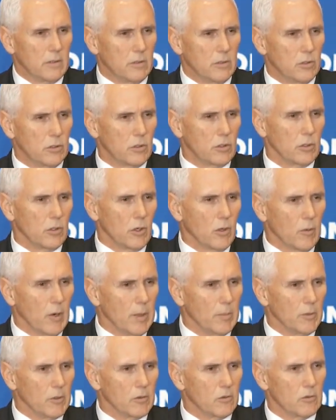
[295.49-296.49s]
the nuclear
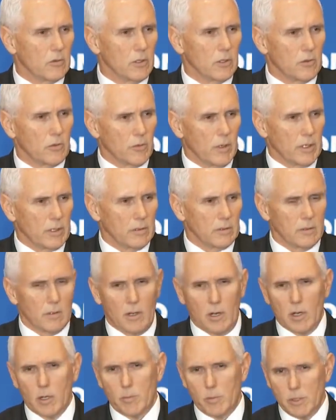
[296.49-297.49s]
weapons that threaten
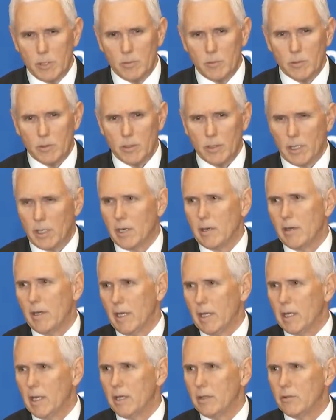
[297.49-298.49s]
our people and our
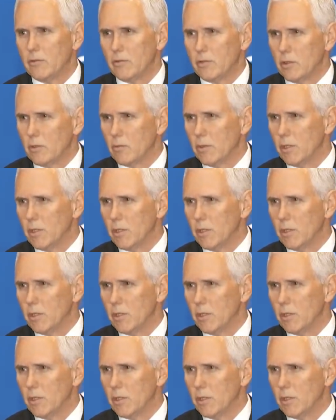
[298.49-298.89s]
allies in the